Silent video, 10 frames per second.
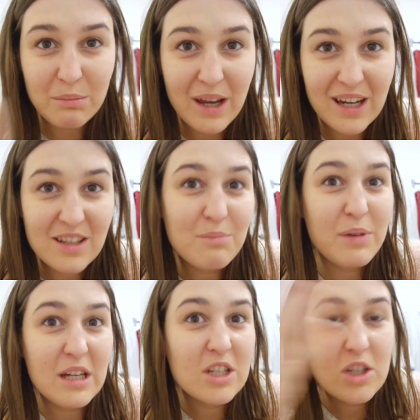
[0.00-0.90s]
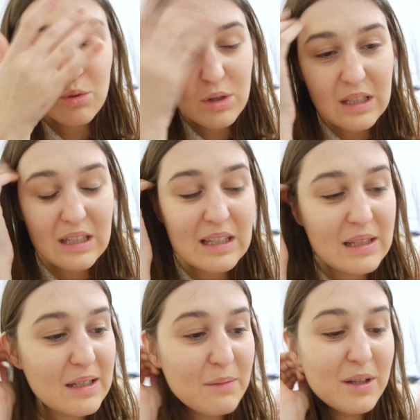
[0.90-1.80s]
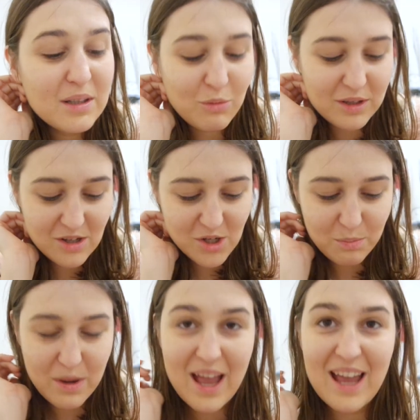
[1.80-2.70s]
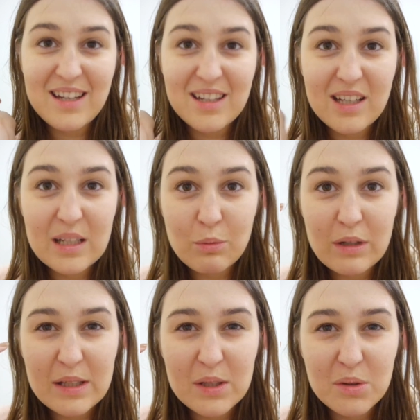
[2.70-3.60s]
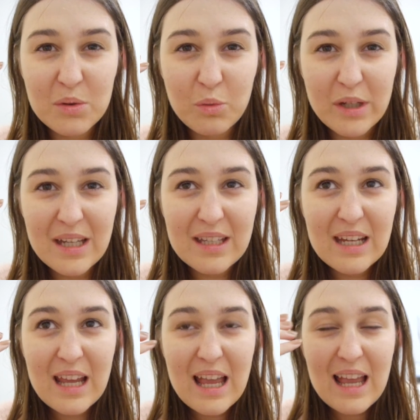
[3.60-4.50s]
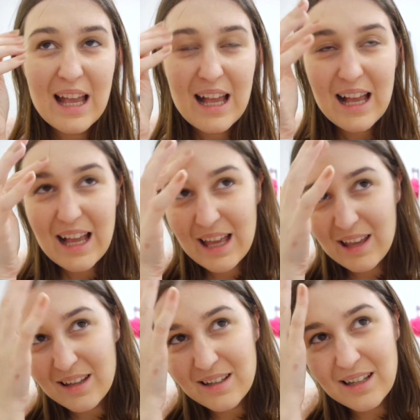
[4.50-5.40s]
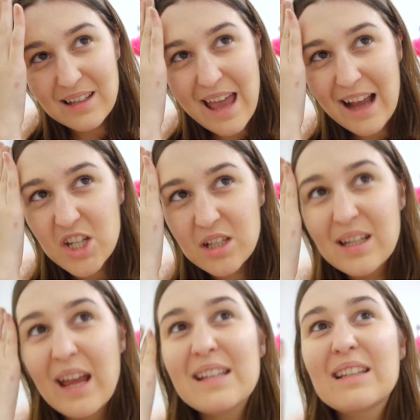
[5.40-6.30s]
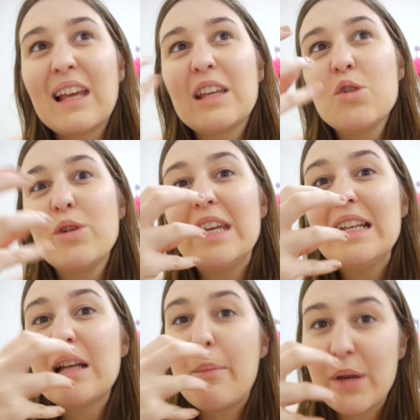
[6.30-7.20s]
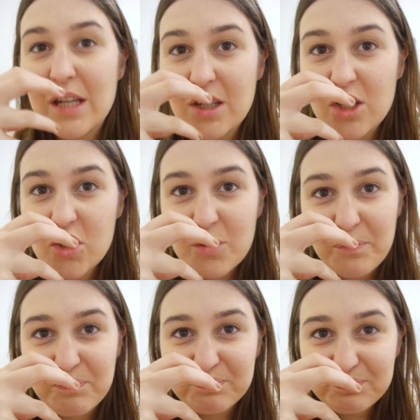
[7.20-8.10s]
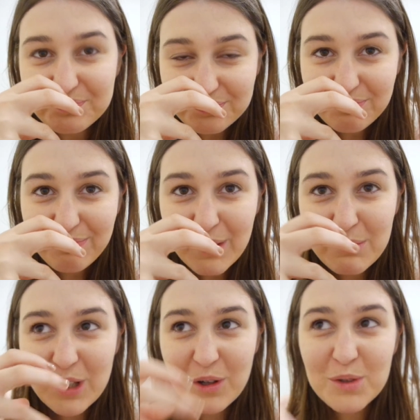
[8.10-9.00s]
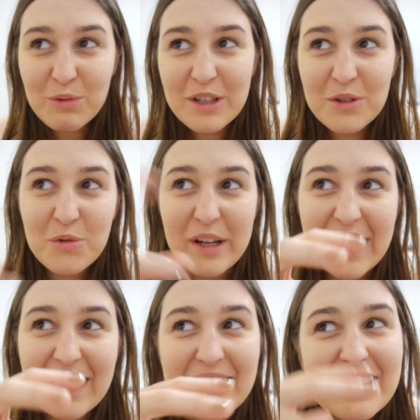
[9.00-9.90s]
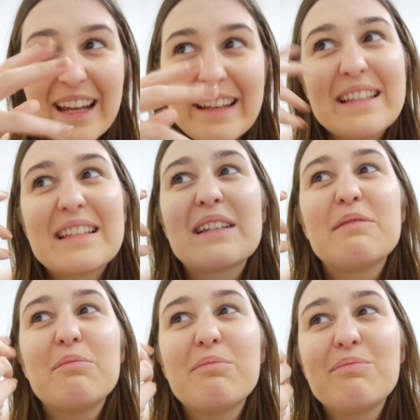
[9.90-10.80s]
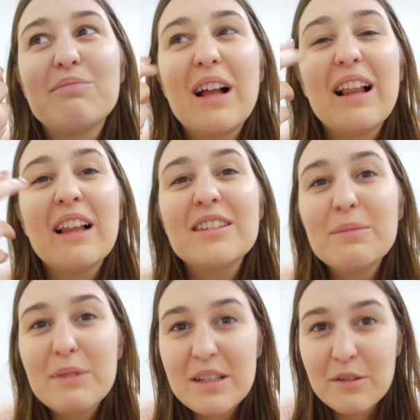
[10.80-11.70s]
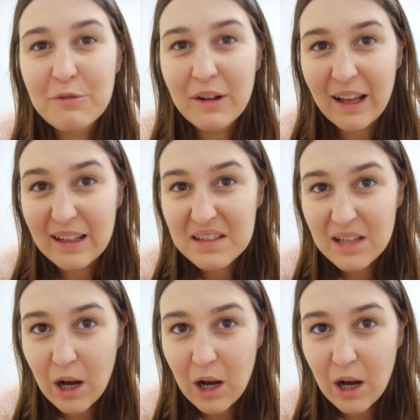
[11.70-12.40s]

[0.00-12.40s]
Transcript: made peach juices, but the ones in Japan, they taste really sweet, and it actually tastes like you eat a peach, because when you drink it, it tastes a little bit different, like